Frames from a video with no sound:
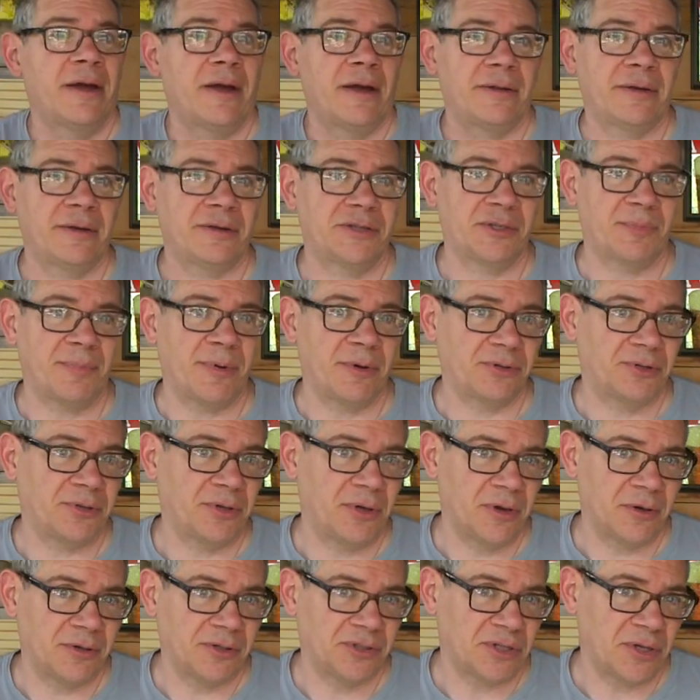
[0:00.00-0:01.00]
And they're supposed
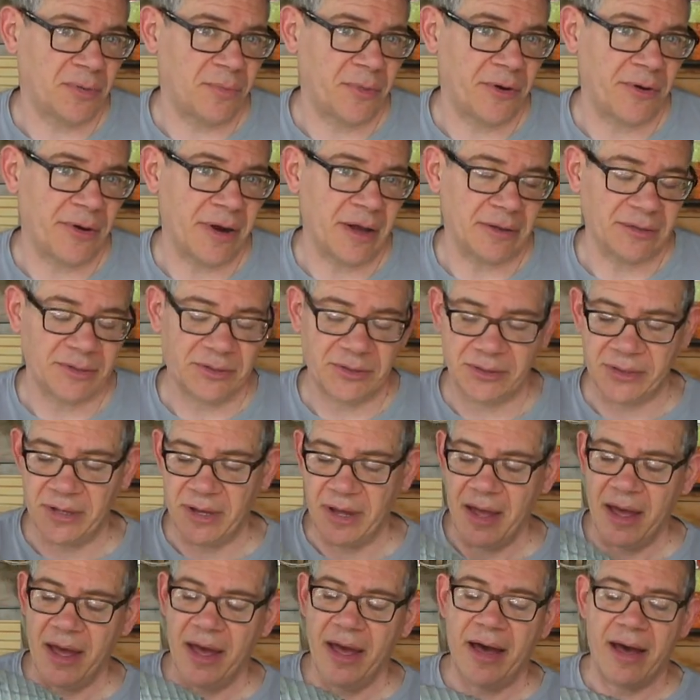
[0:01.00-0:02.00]
to go somewhere else.
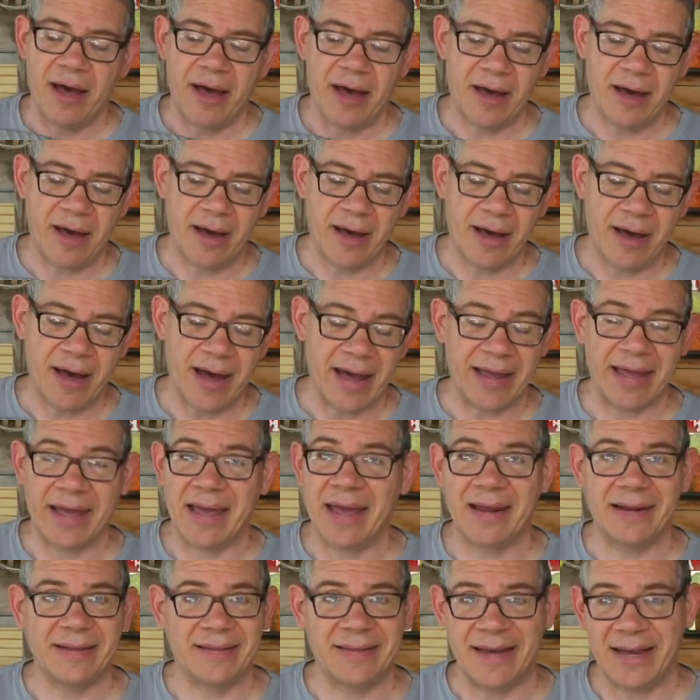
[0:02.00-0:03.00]
I
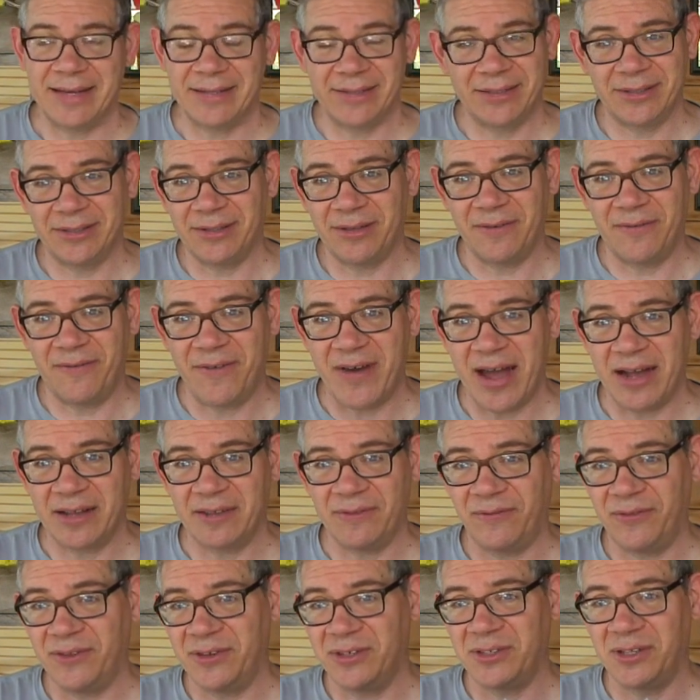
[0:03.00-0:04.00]
can't attest to the
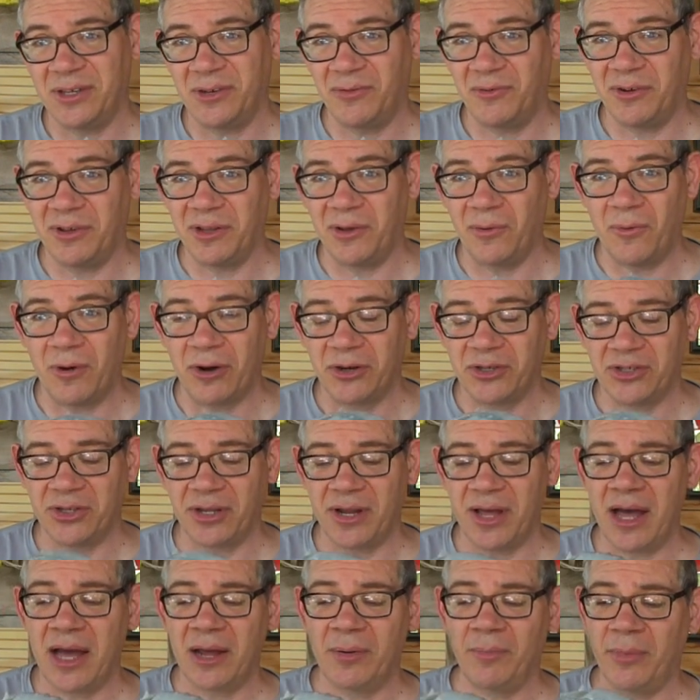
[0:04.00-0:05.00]
fact if this thing really works
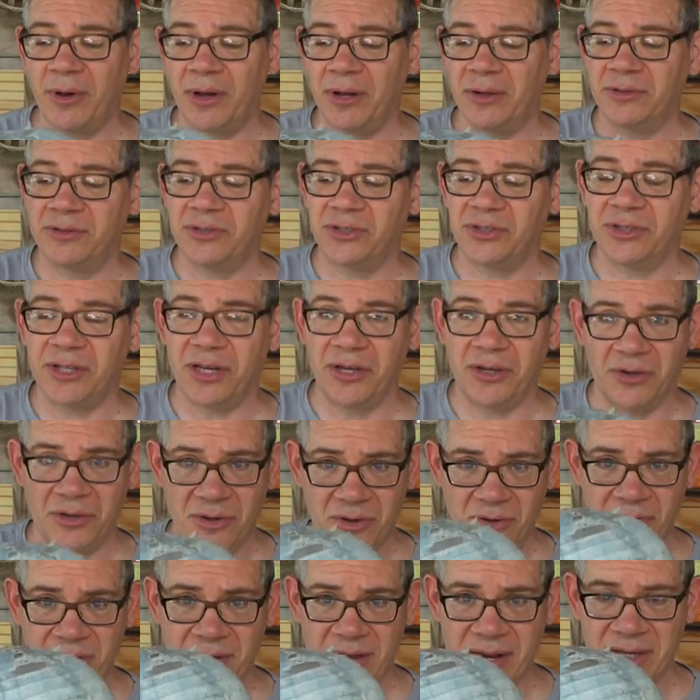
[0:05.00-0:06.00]
or not, but just let you
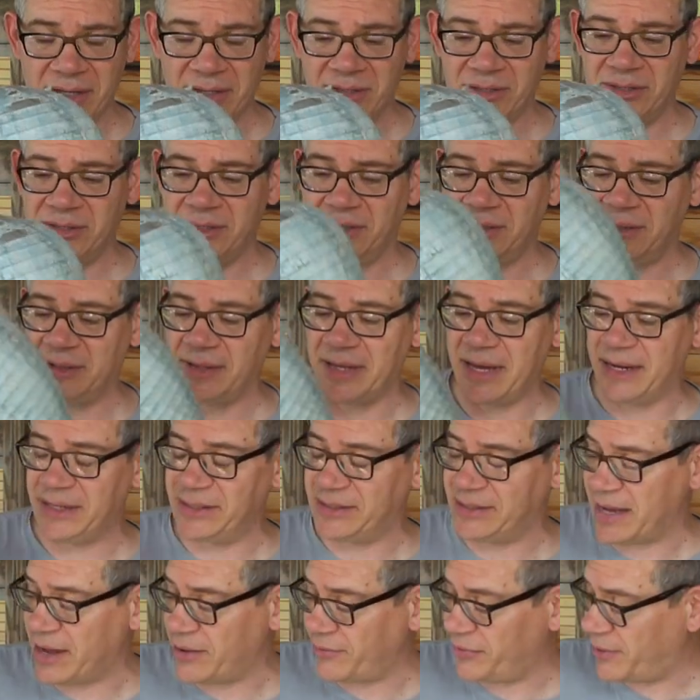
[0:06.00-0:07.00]
know that
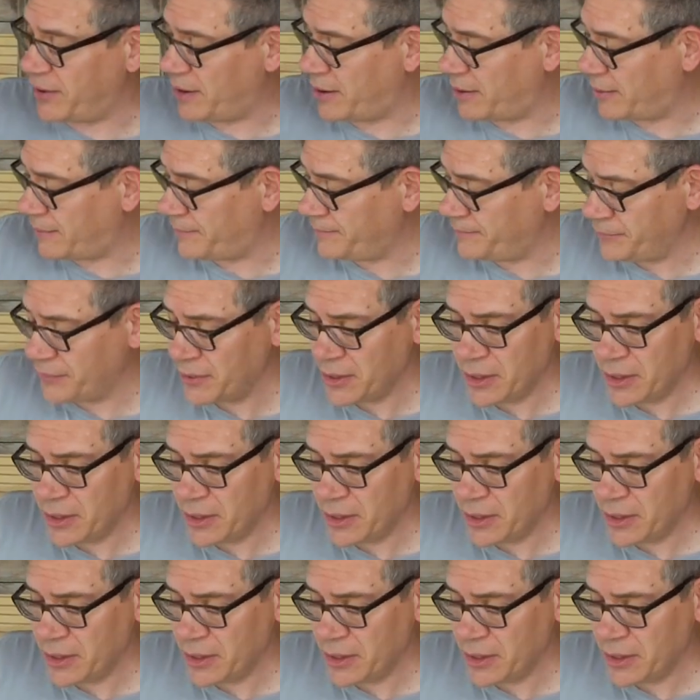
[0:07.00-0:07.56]
it's out there.